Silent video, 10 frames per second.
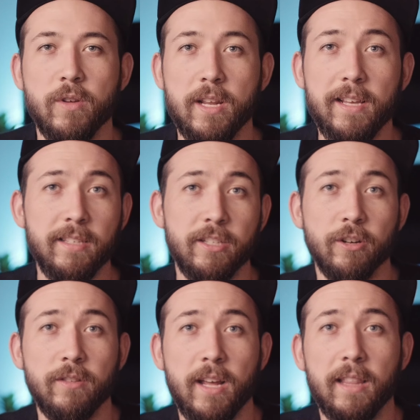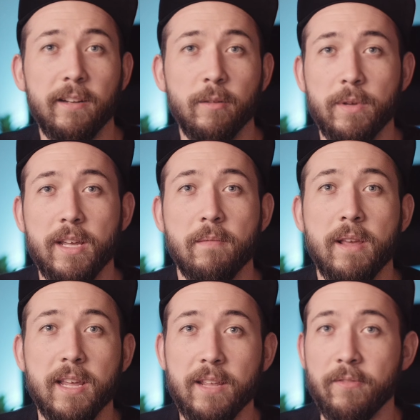You could easily turn that a little bit and
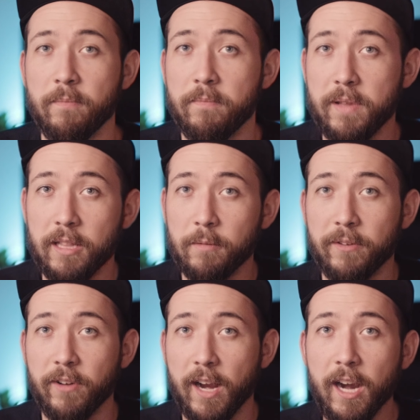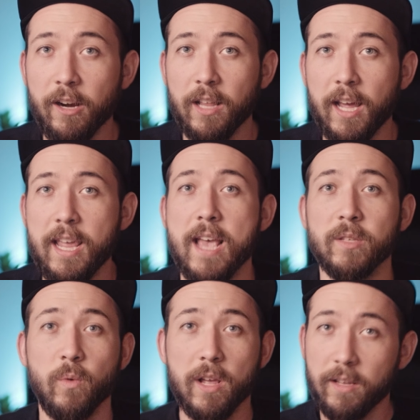make it even be a little bit of a hair light
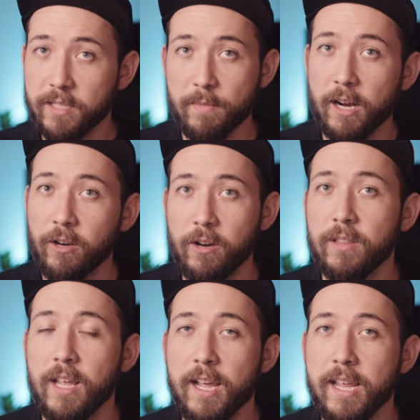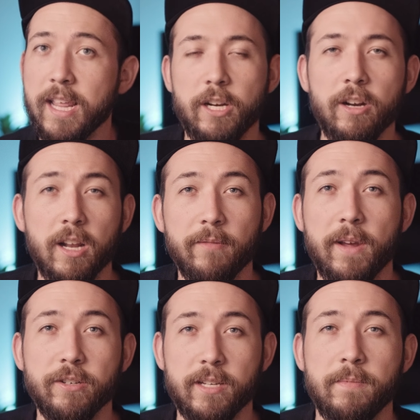as well as the background light. You hear a lot of
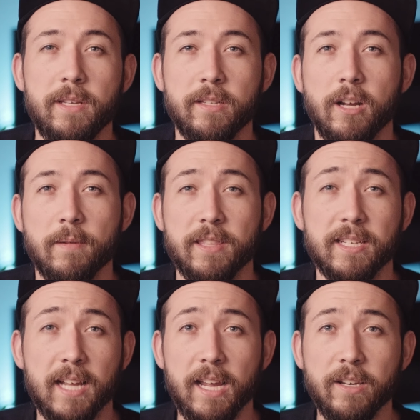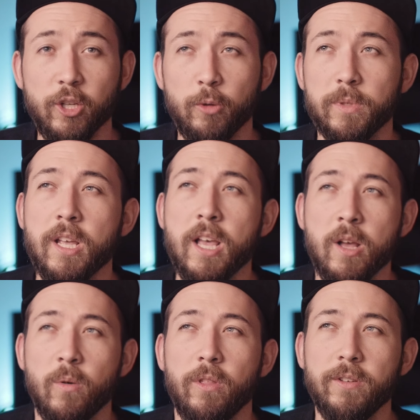major D Ps talk about the Titan tubes.
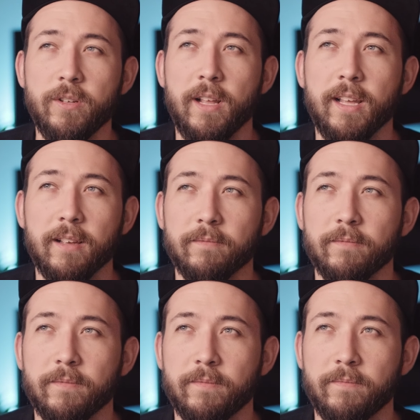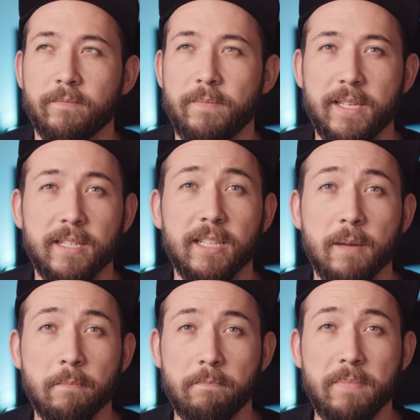Well, those are like basically
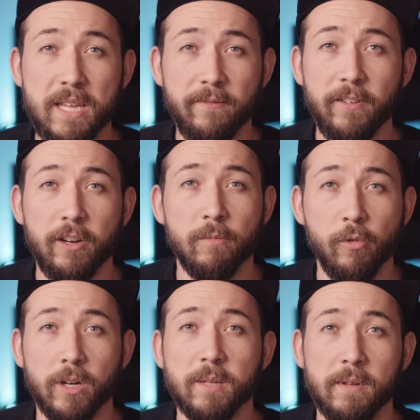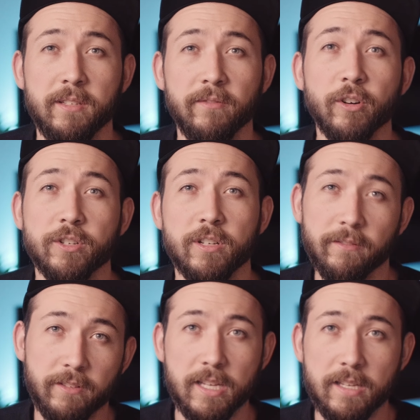a beefier, more expensive version
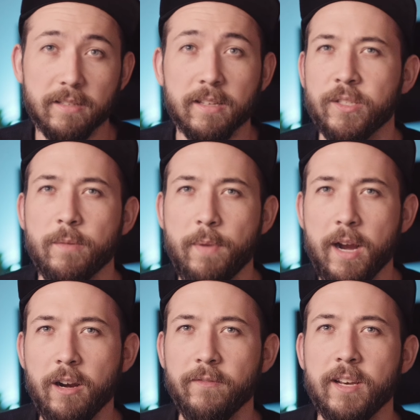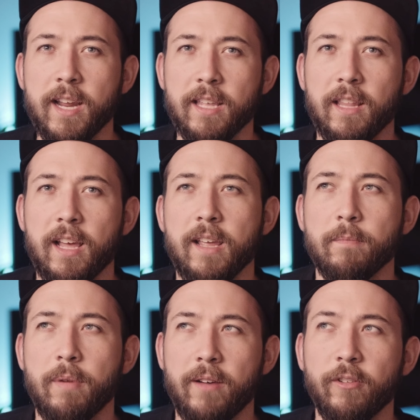of these. So the pair of the
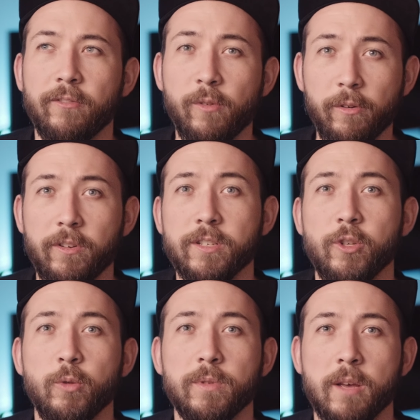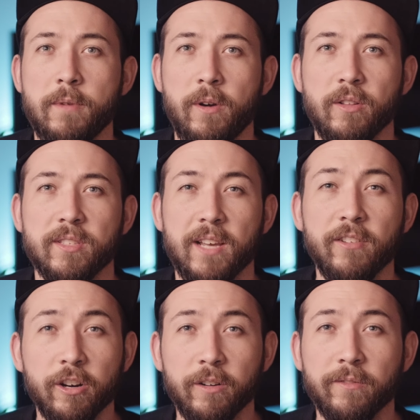Nanlite Pavo four foot tubes come in around
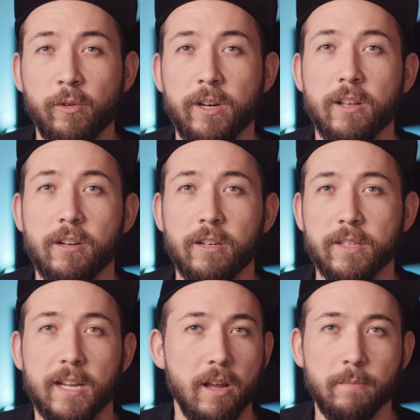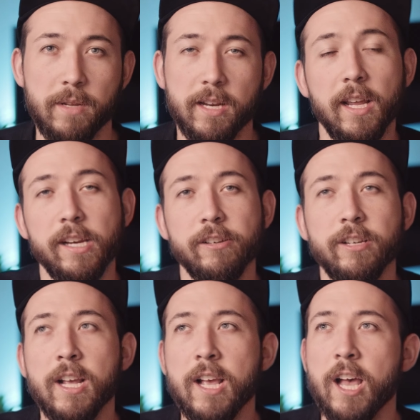seven hundred forty dollars, like on B and
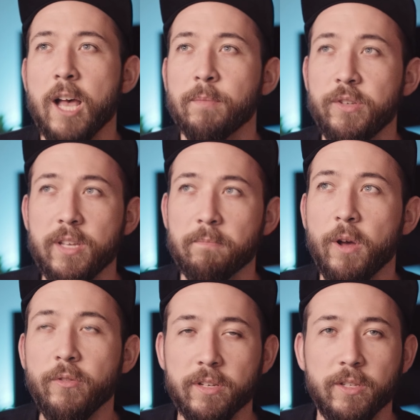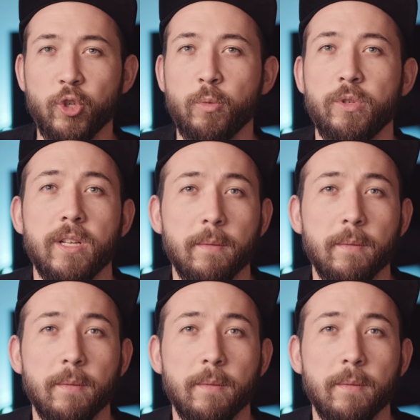H. Um, so you get both the tubes, you